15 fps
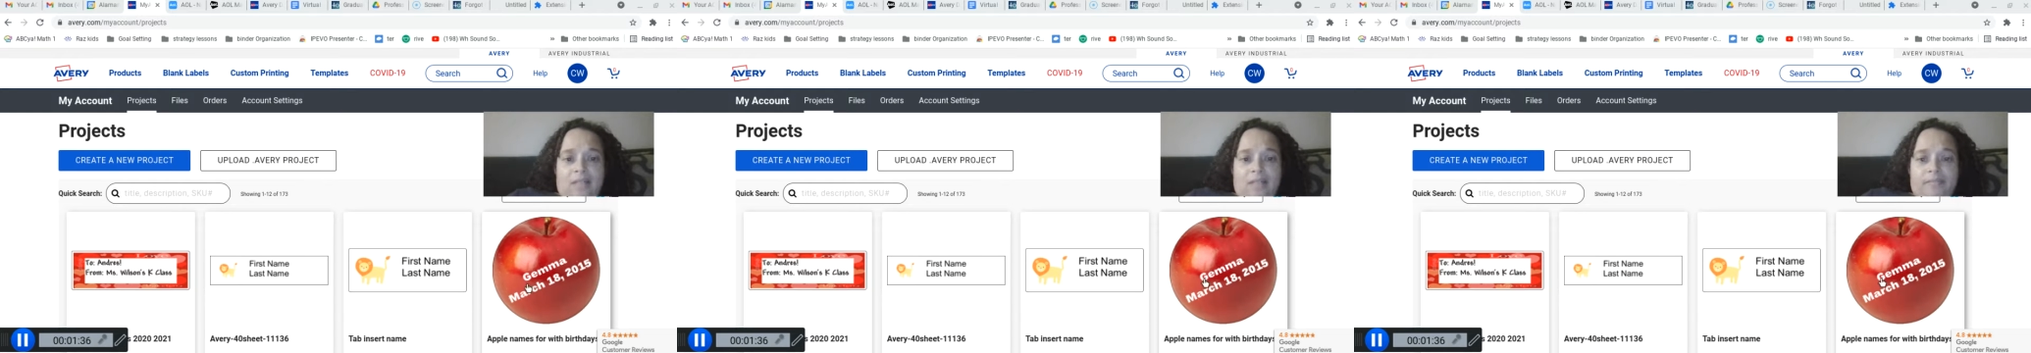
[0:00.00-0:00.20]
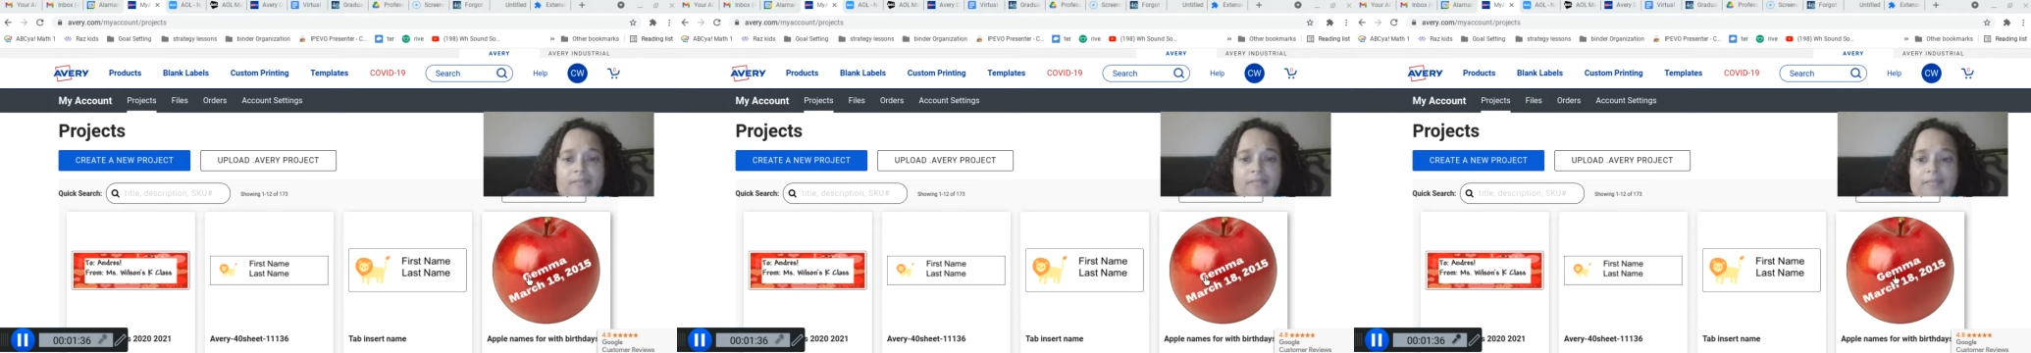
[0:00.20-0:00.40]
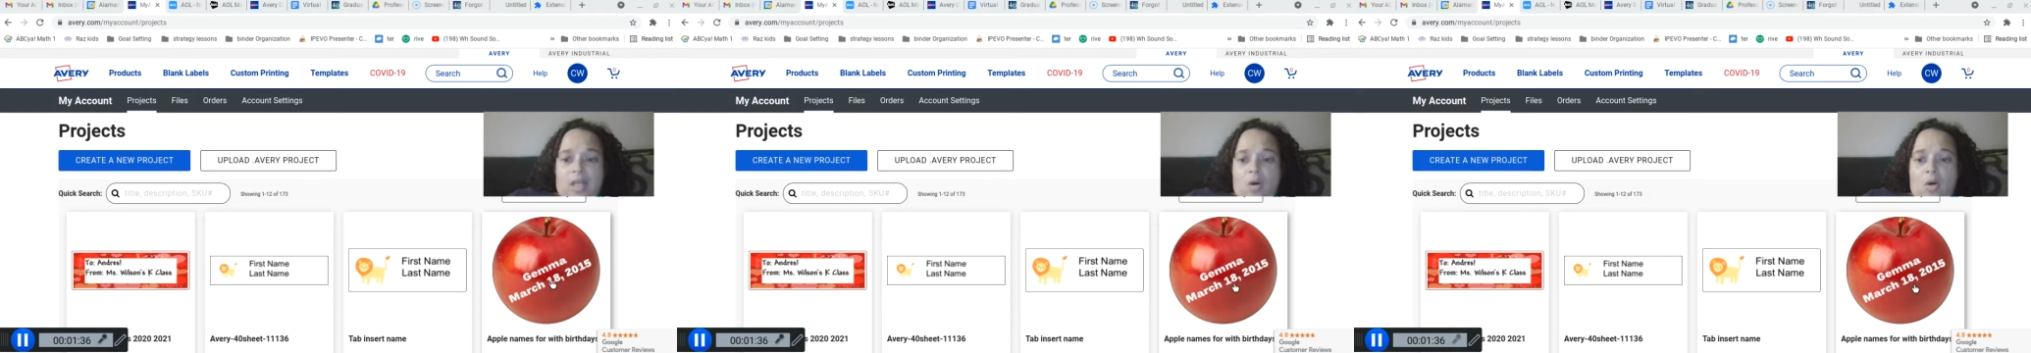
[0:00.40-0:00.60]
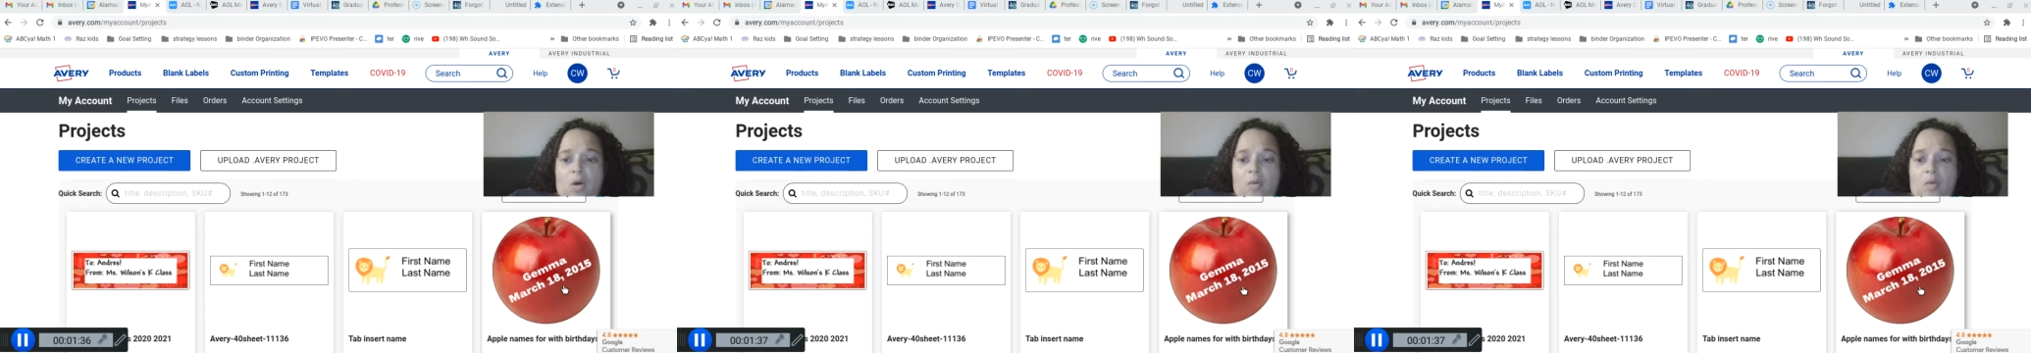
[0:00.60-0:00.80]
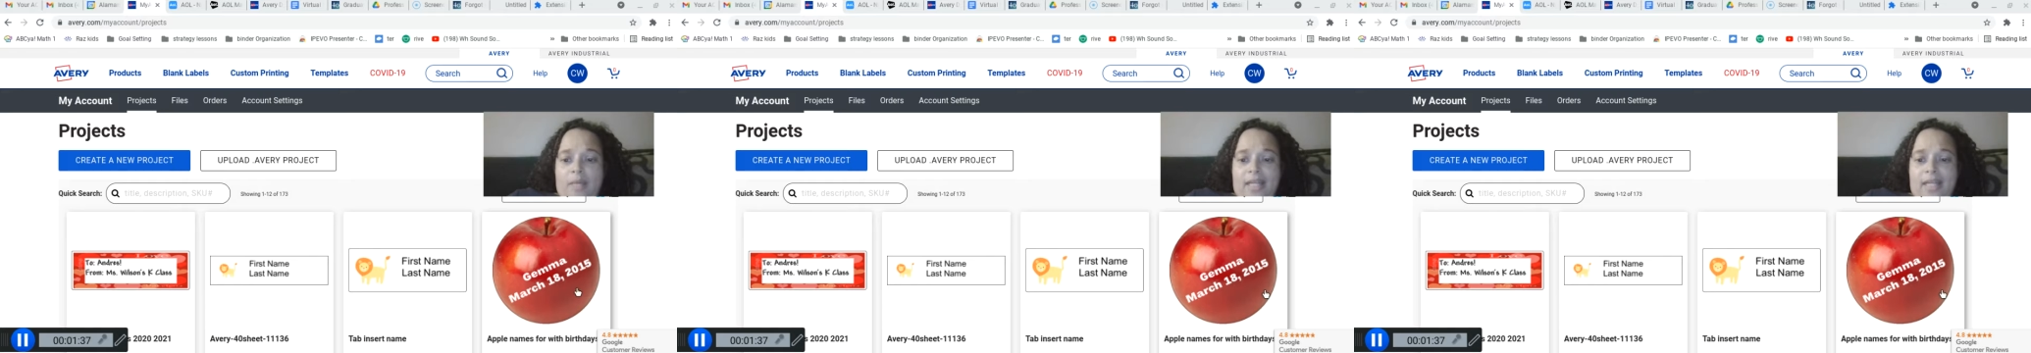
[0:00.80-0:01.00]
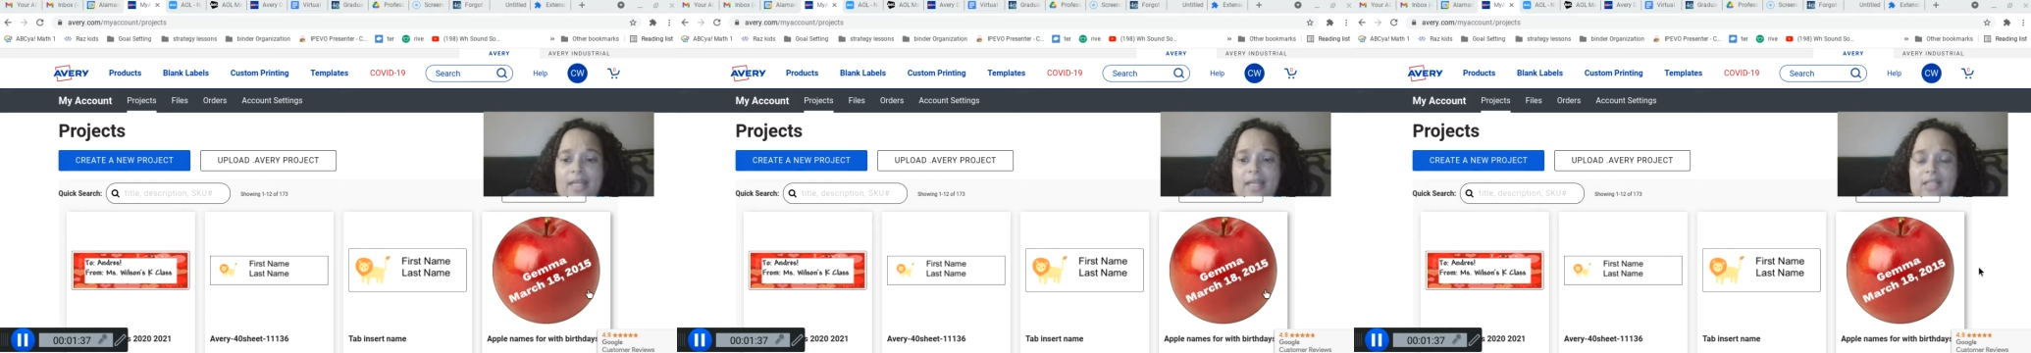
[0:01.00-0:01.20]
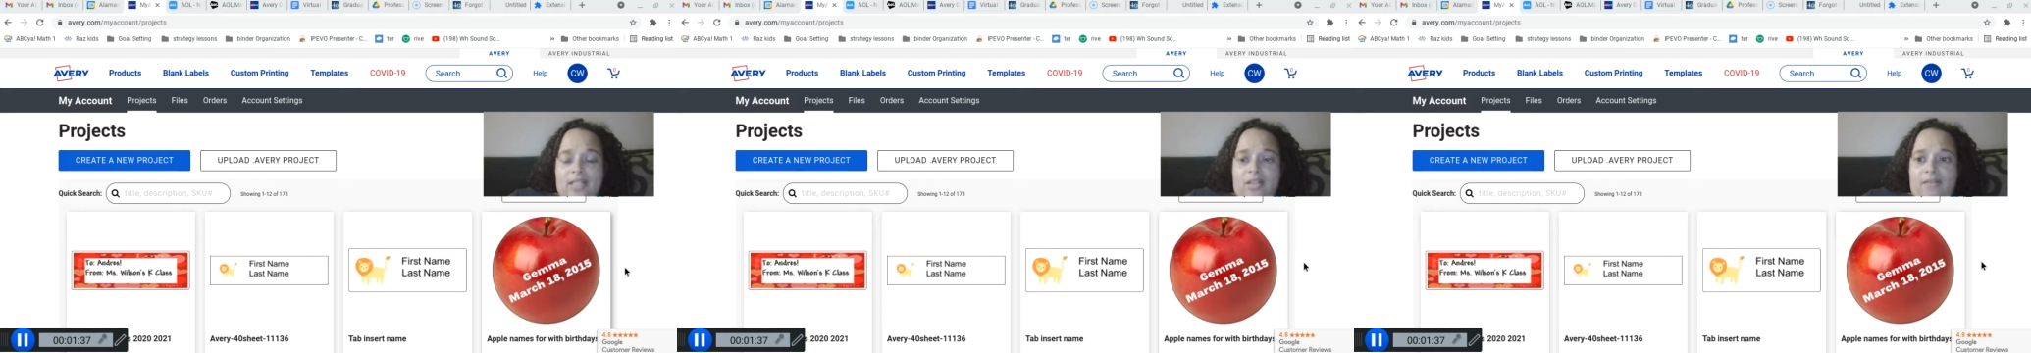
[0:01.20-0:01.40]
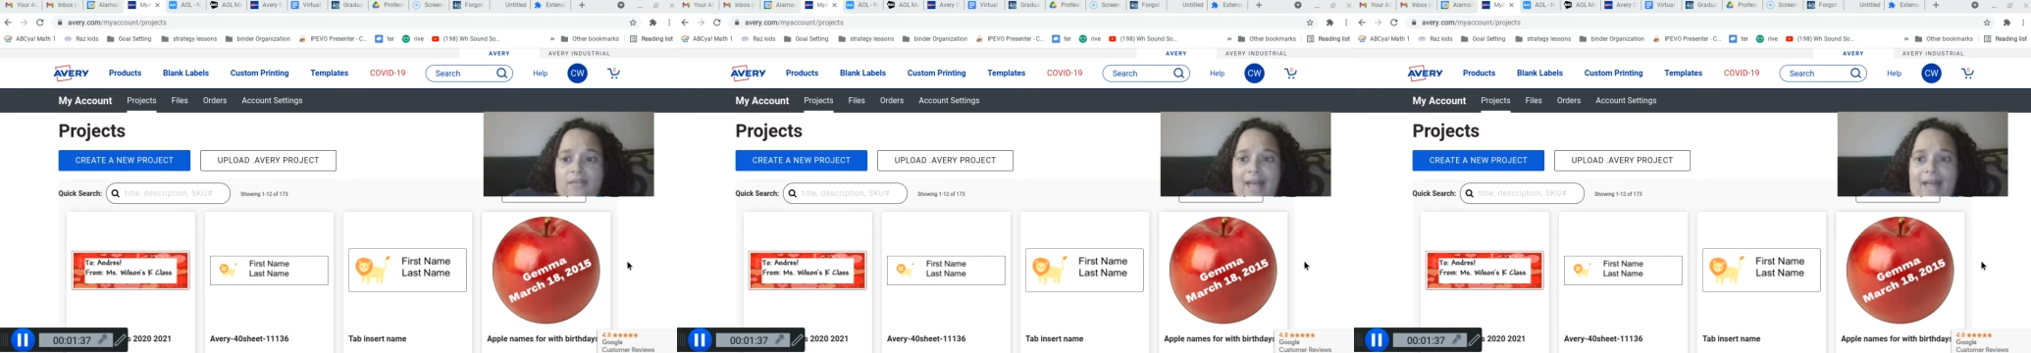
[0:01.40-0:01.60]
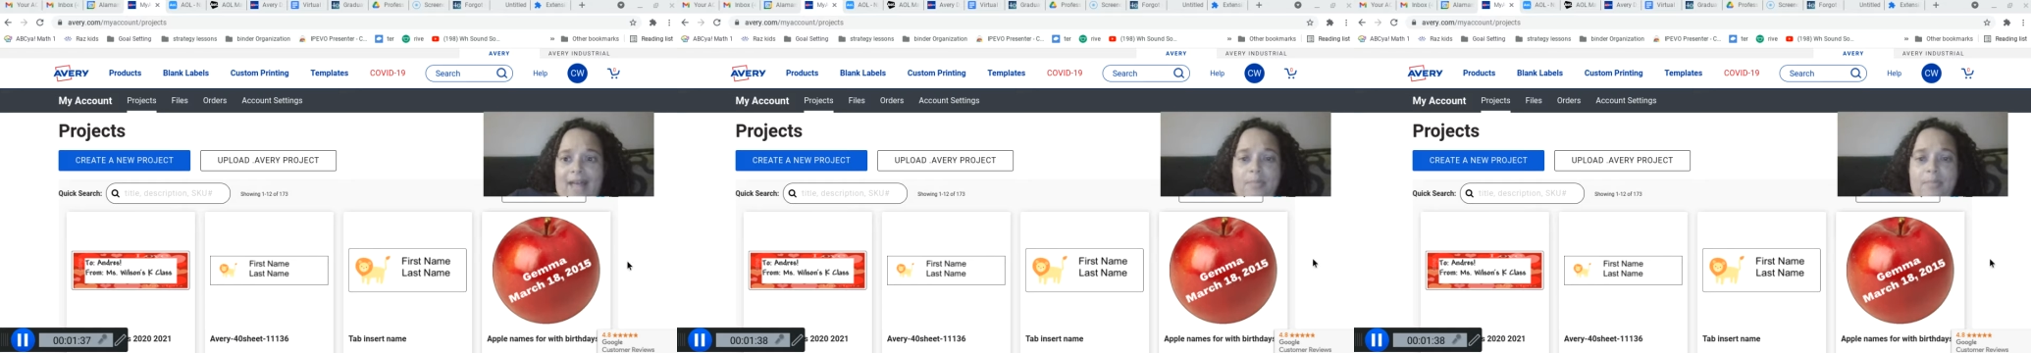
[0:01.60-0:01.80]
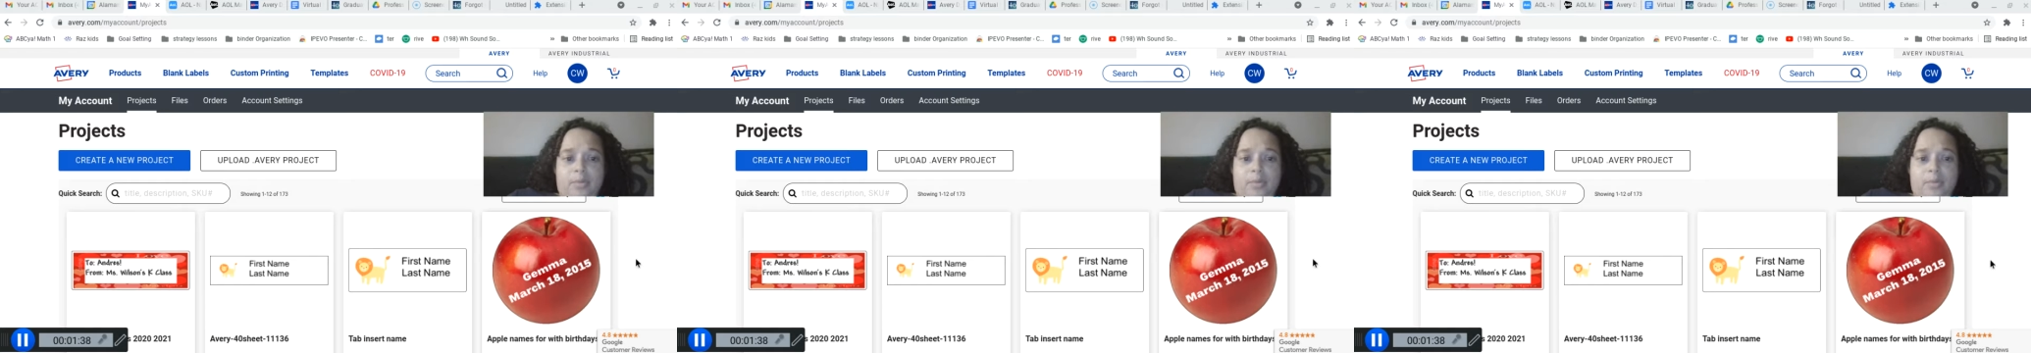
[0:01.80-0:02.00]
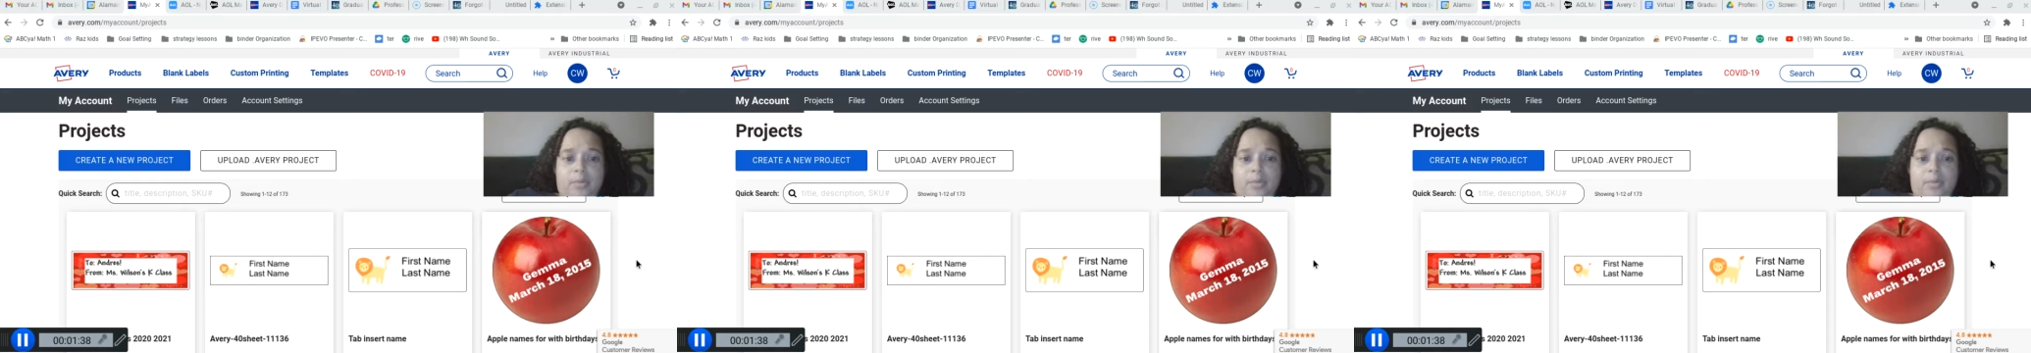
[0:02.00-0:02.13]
whole page of apples